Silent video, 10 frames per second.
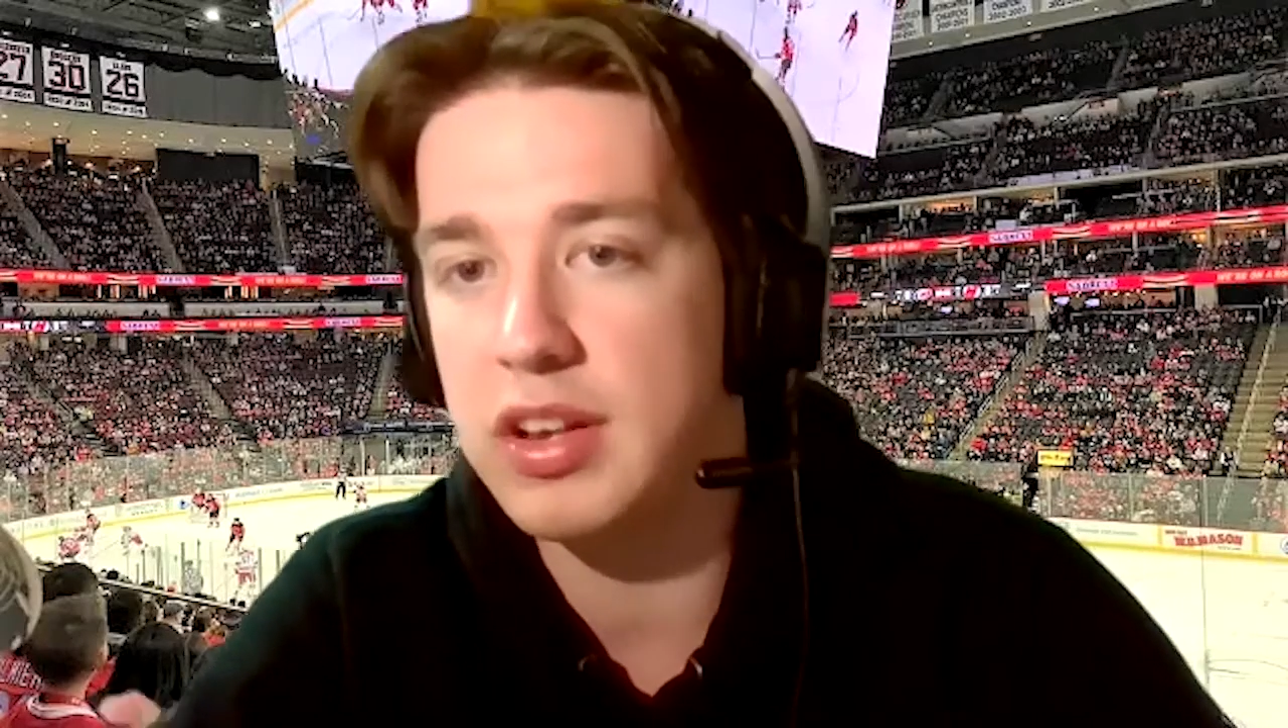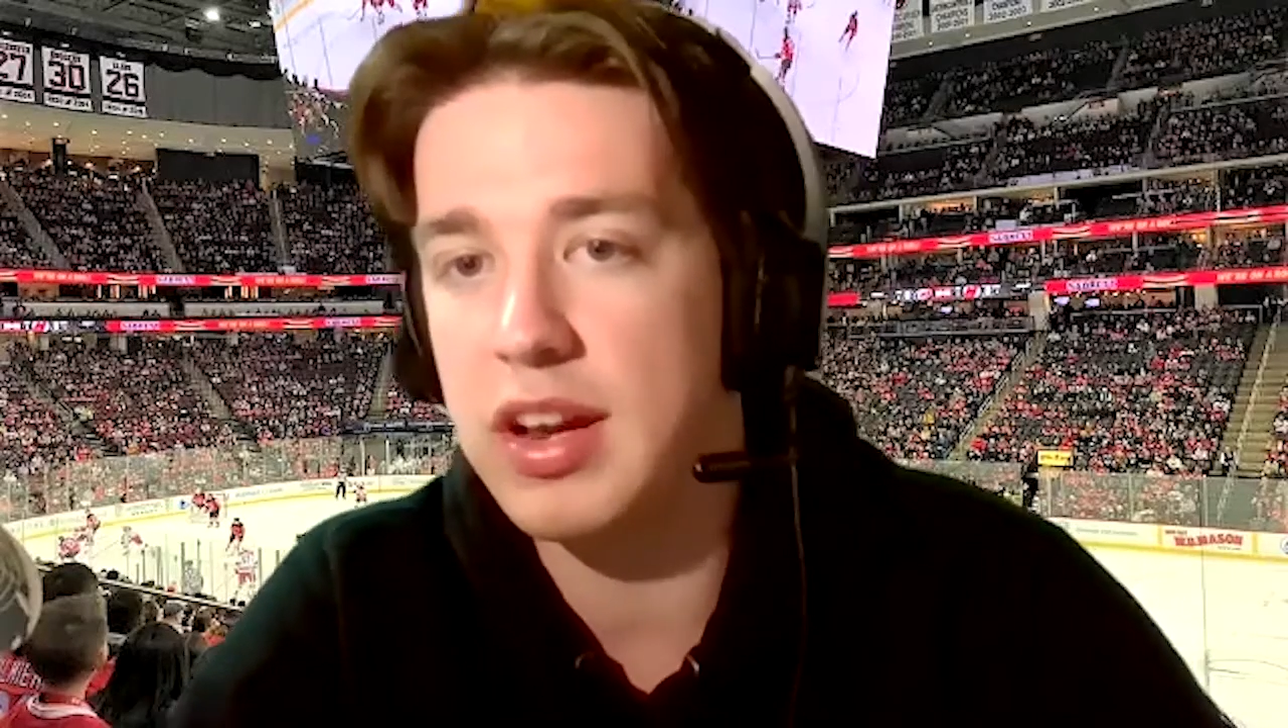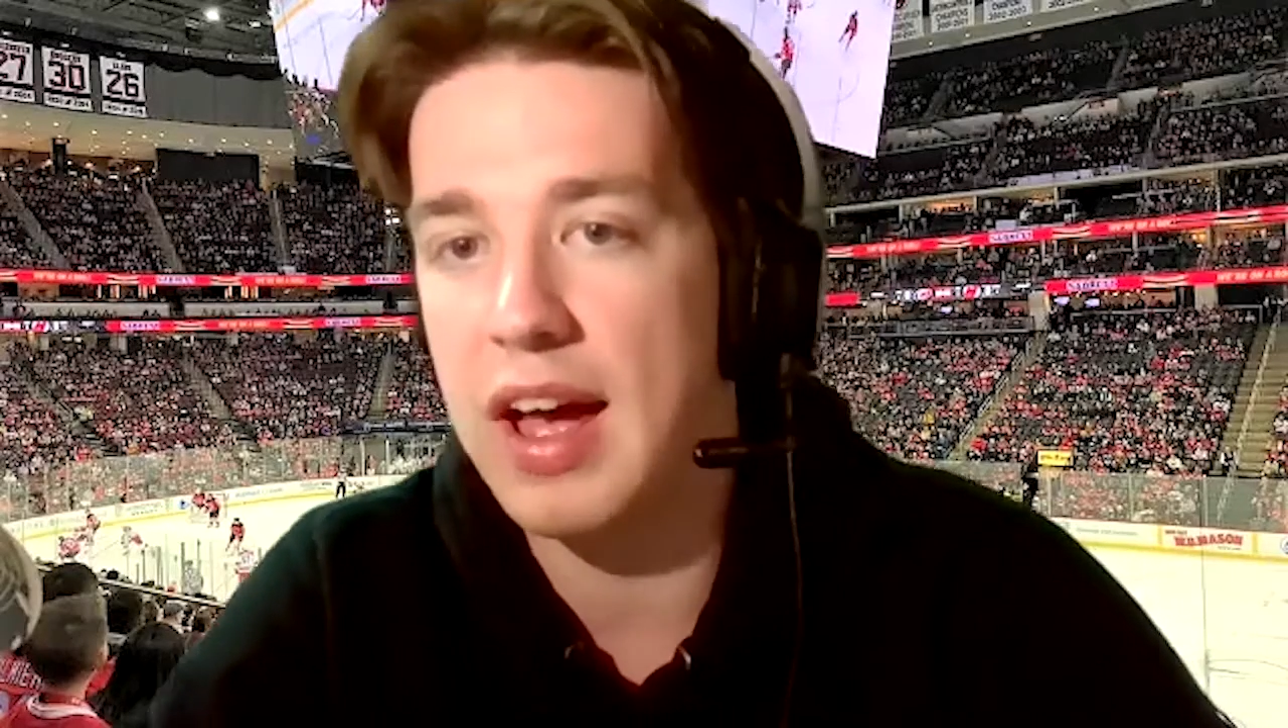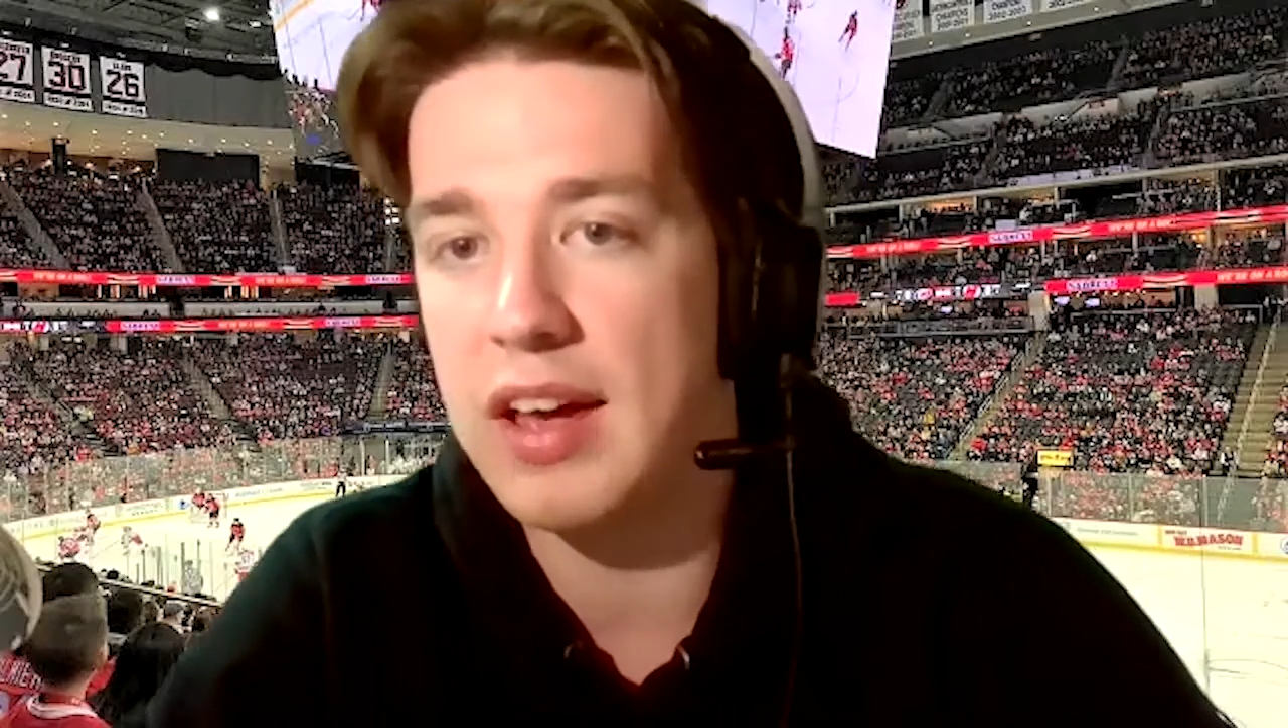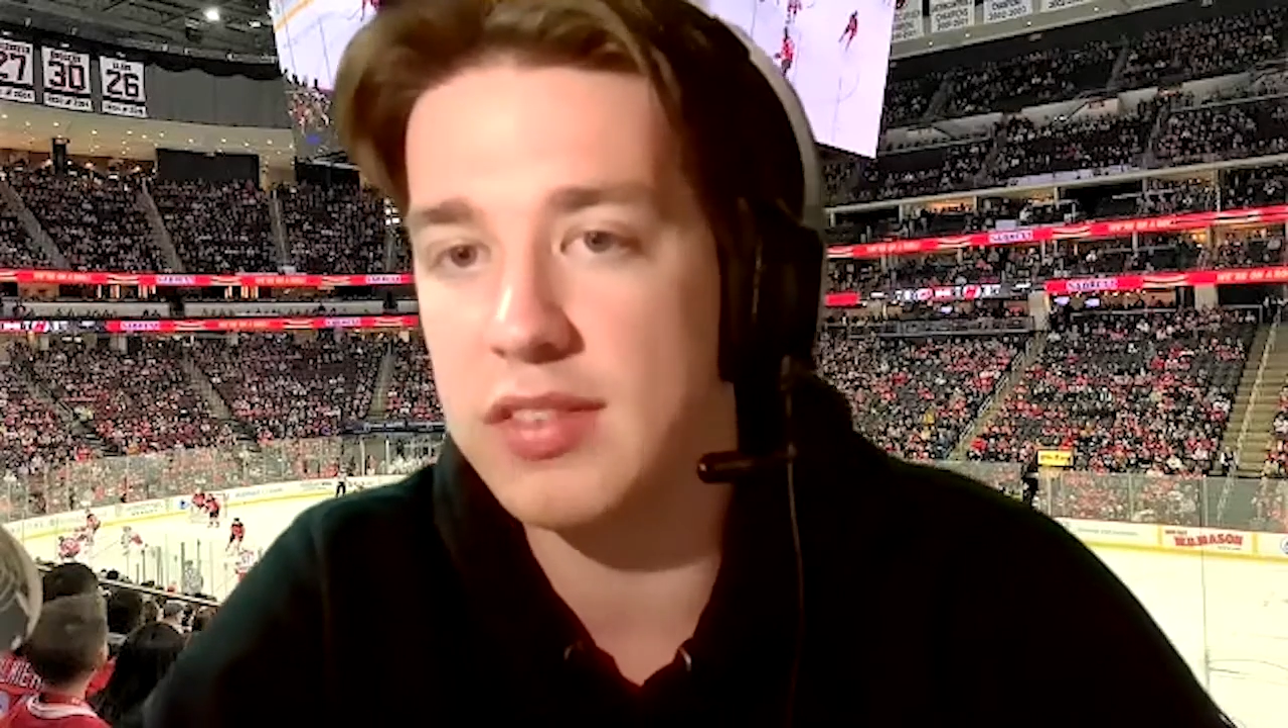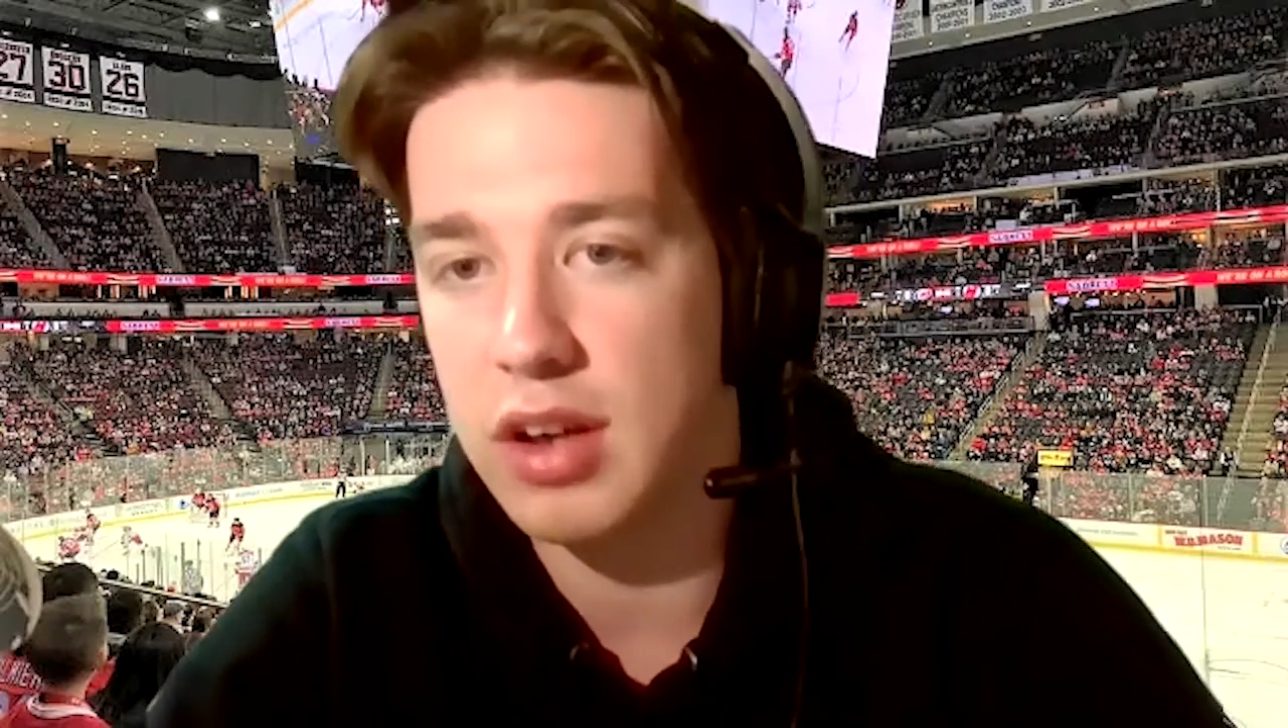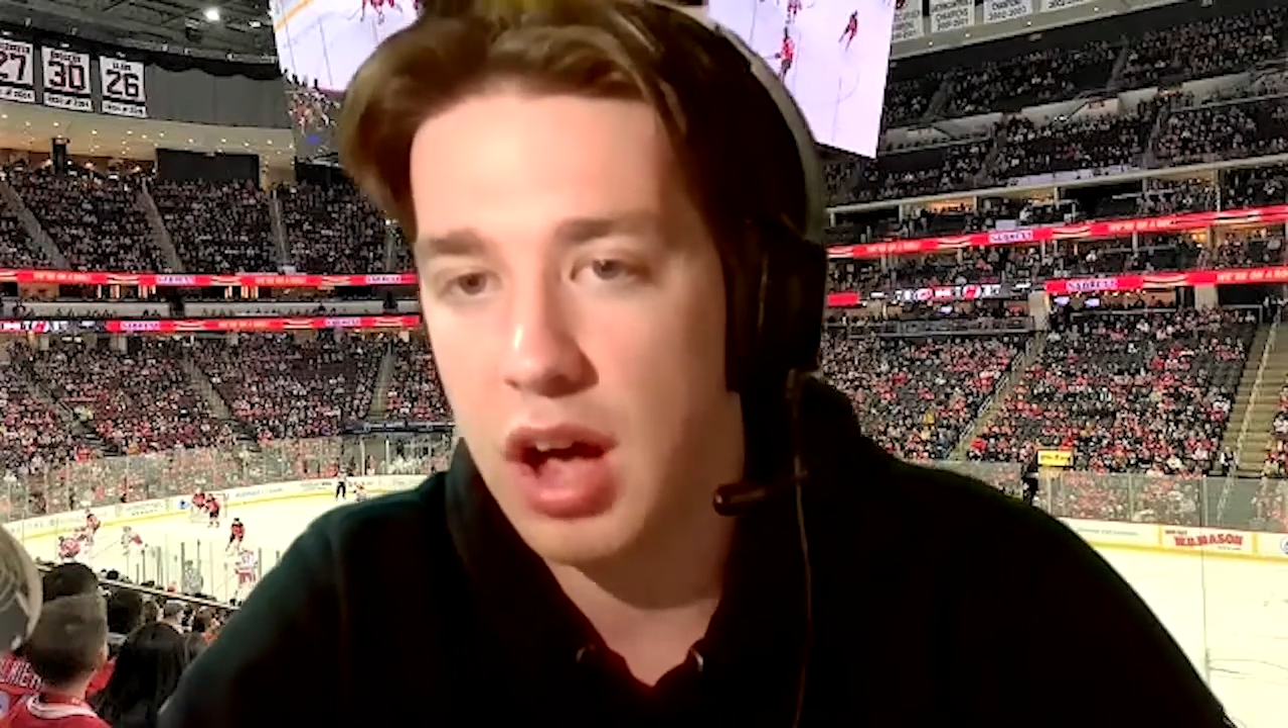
He has